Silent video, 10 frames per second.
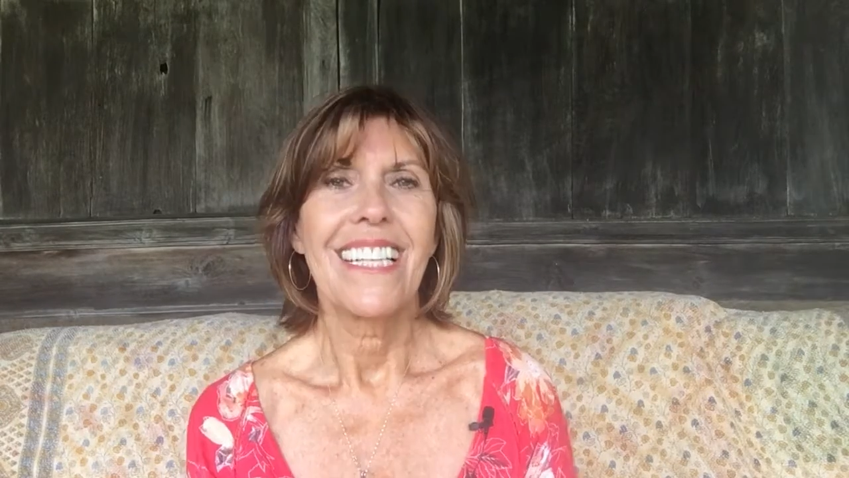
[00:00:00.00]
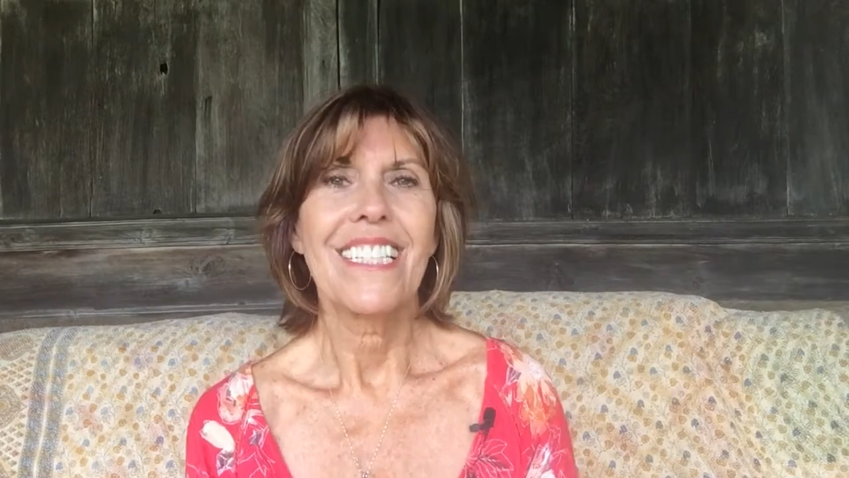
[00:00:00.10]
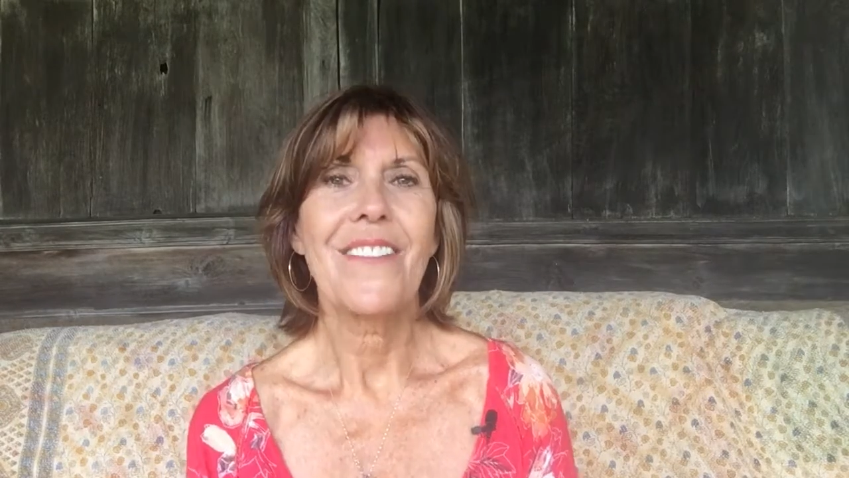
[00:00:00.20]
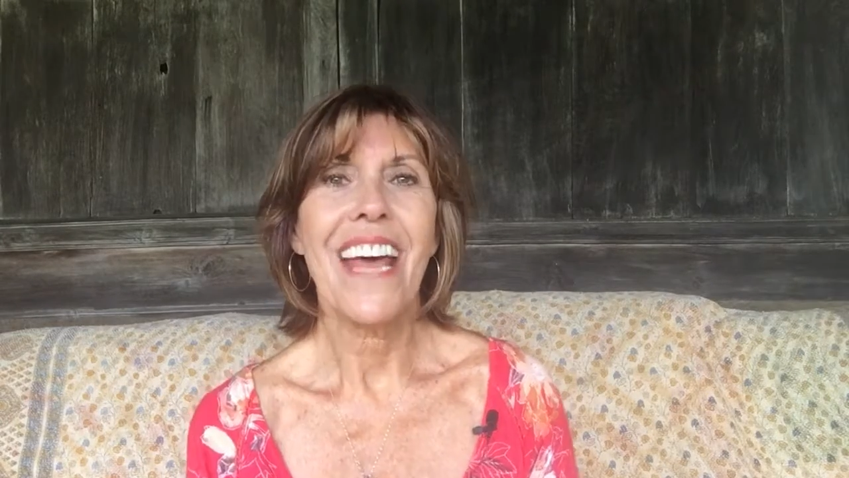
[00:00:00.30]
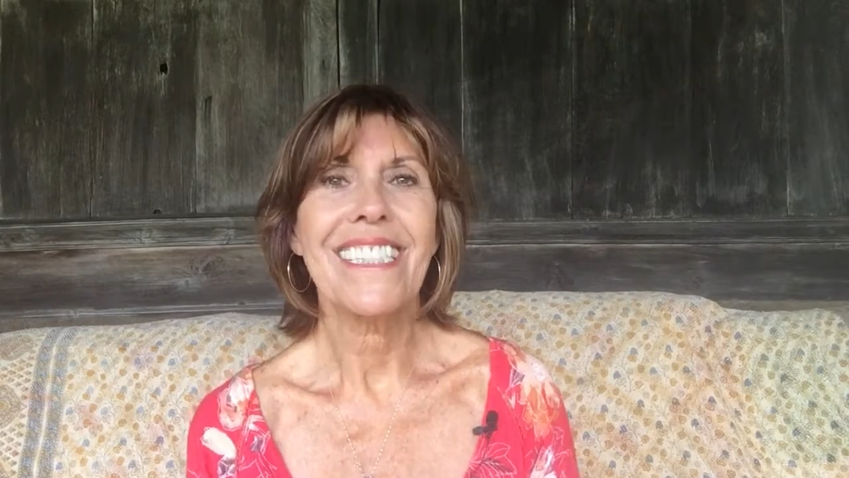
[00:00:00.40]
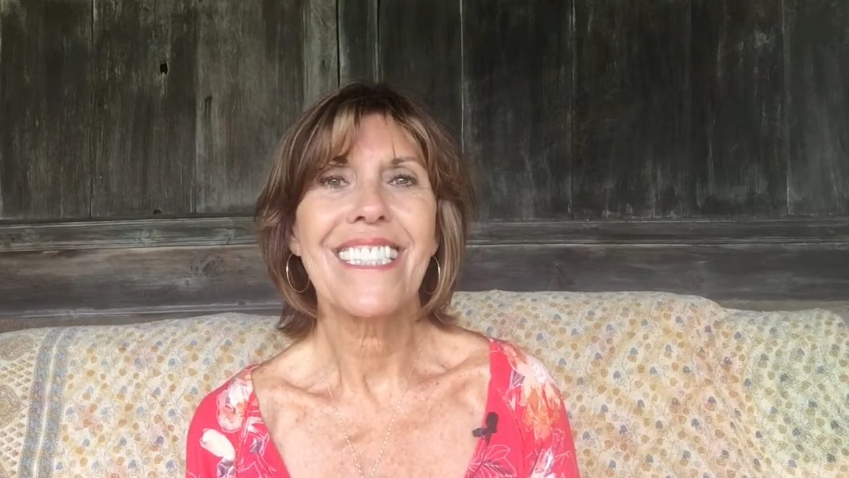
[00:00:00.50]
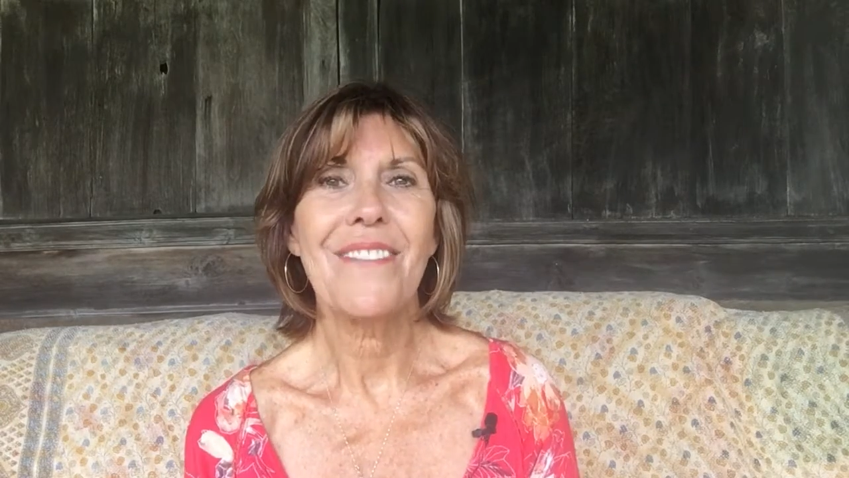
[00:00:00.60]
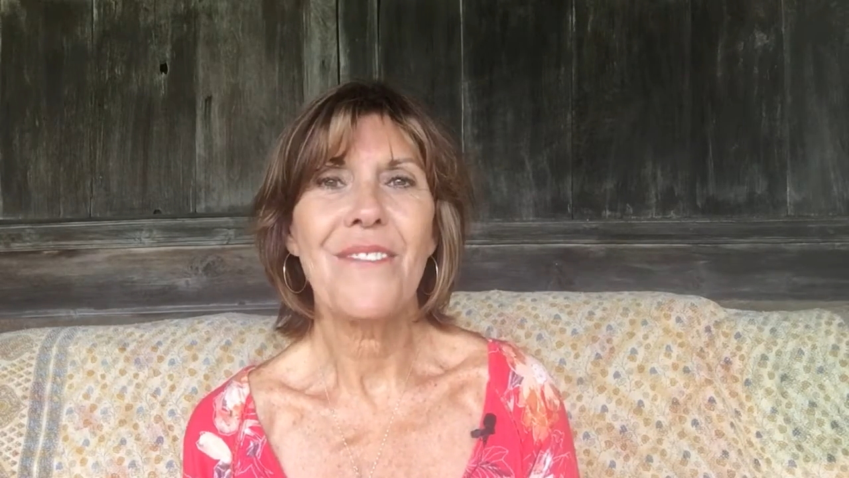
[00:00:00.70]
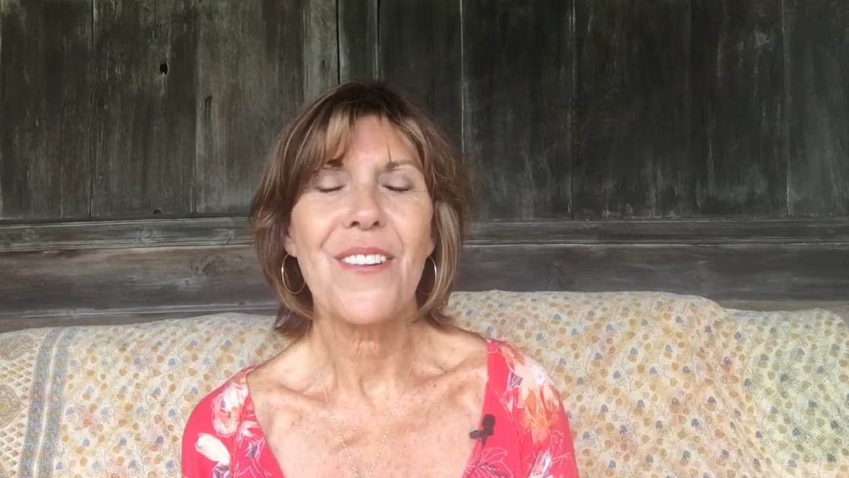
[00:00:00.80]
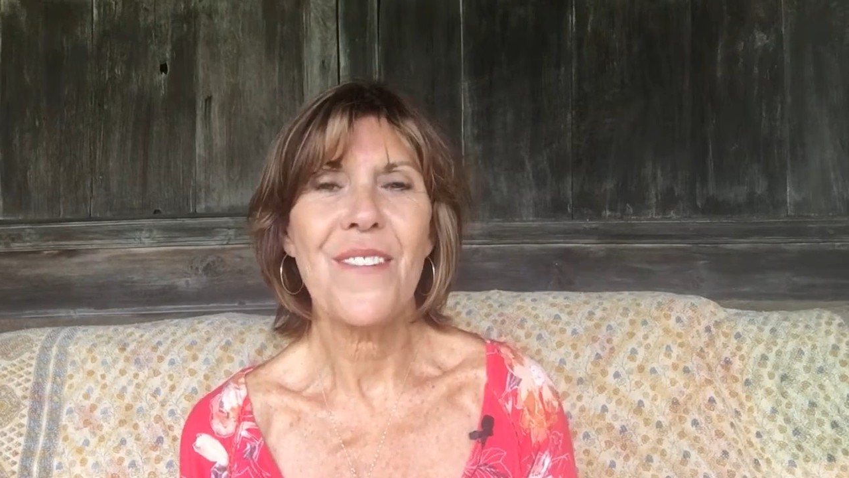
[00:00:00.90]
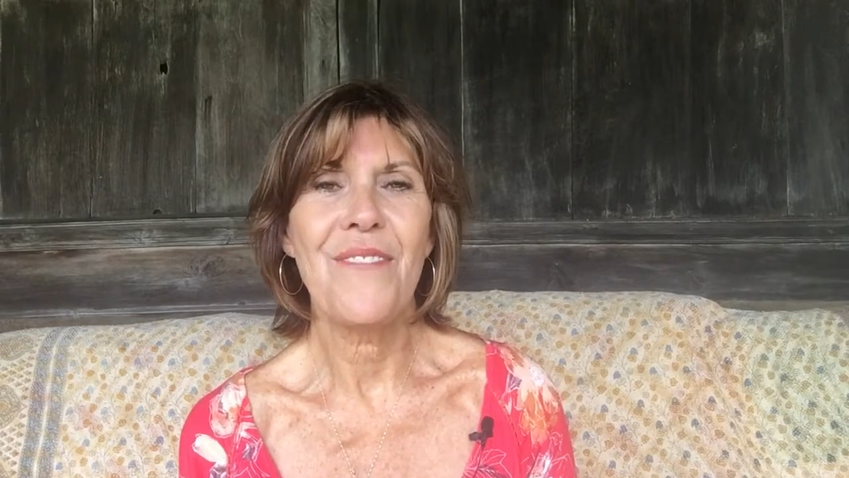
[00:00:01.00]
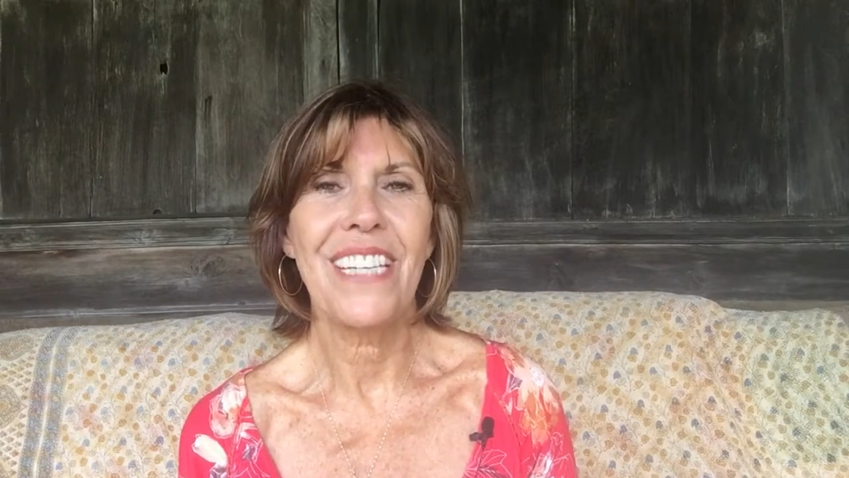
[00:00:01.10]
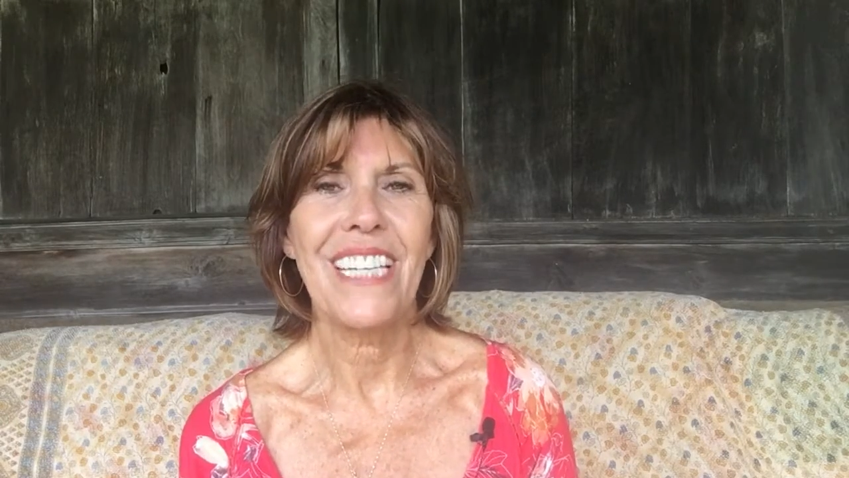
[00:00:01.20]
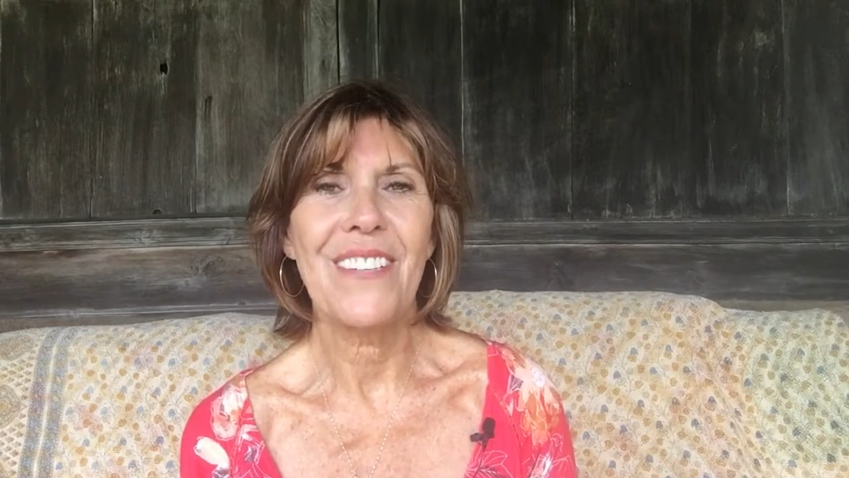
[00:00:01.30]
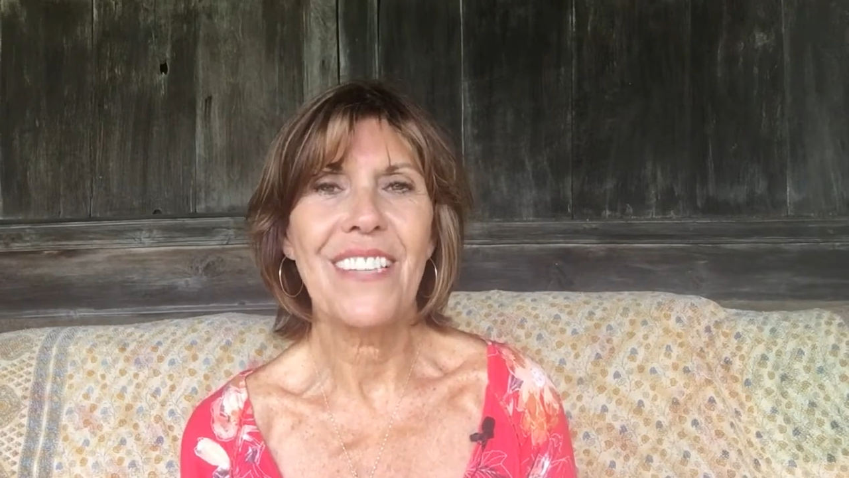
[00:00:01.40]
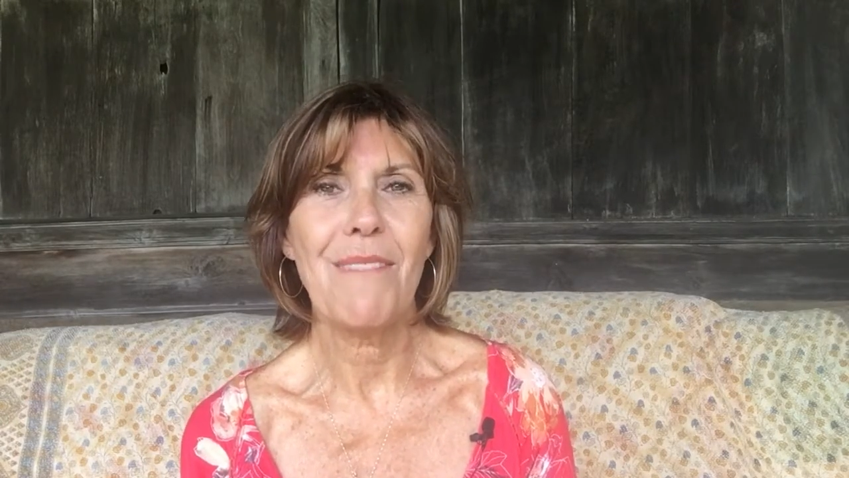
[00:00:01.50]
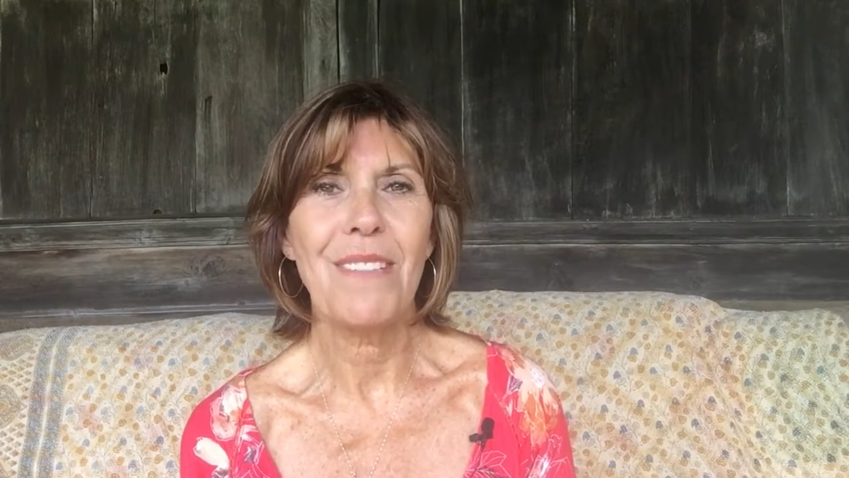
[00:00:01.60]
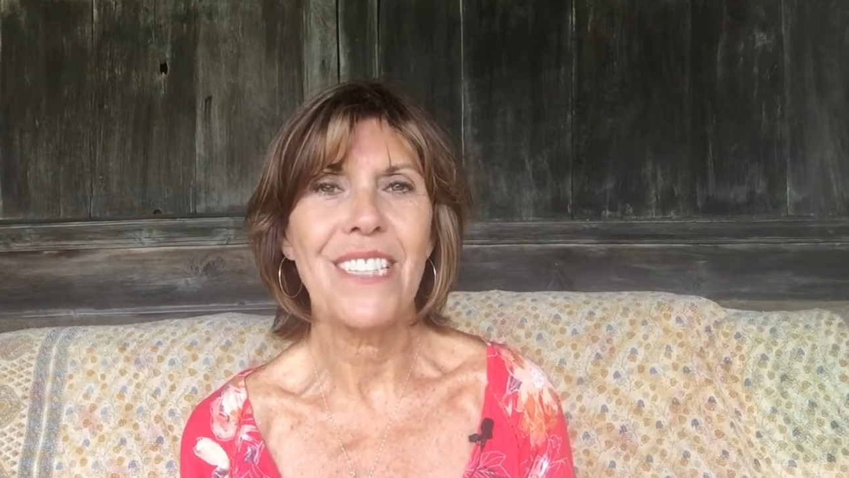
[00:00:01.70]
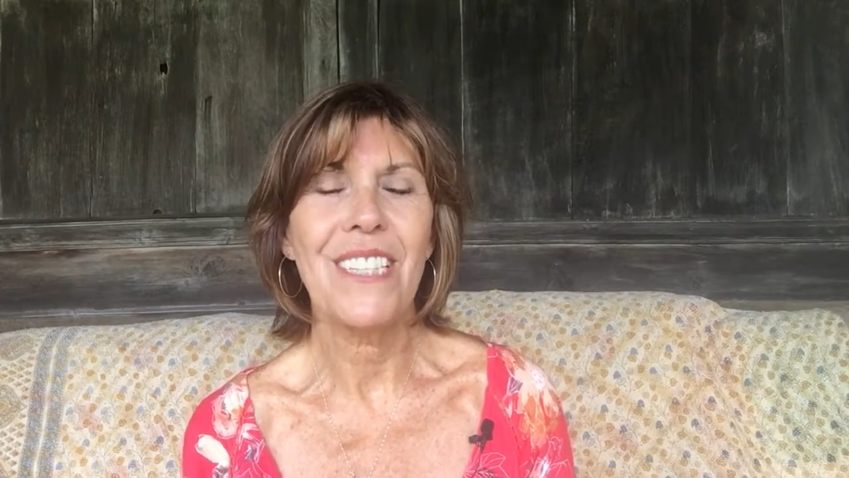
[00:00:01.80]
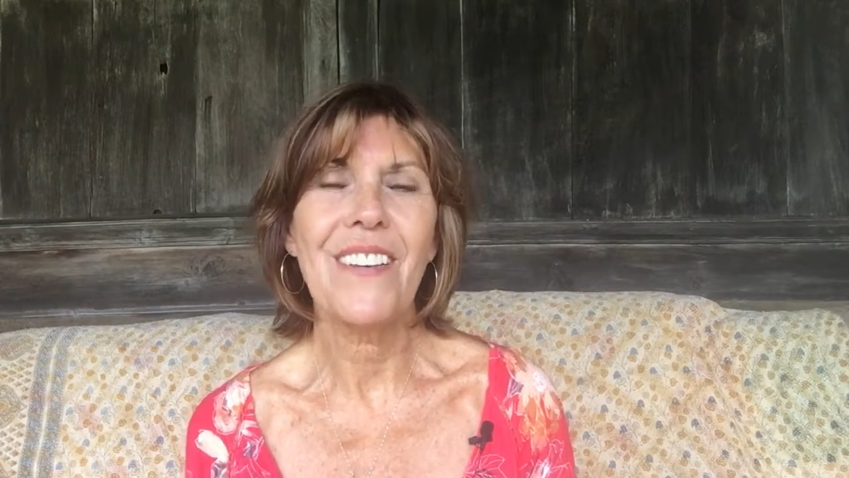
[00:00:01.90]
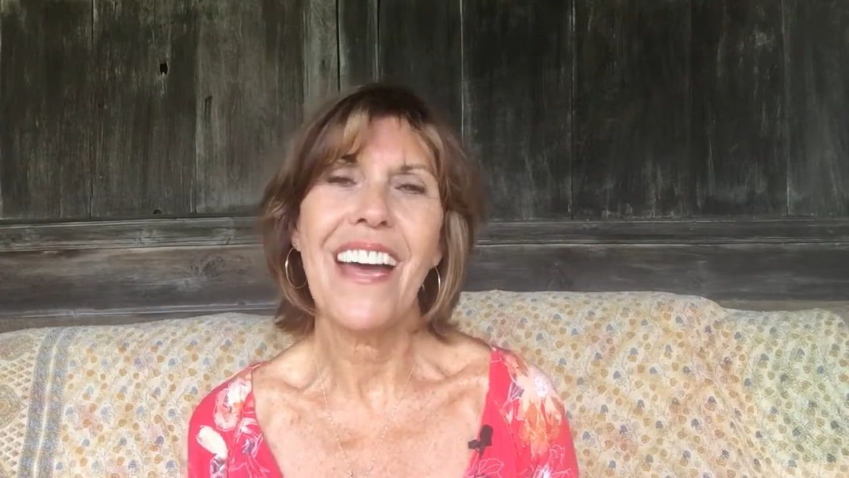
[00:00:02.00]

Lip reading: So that's it for video number 2,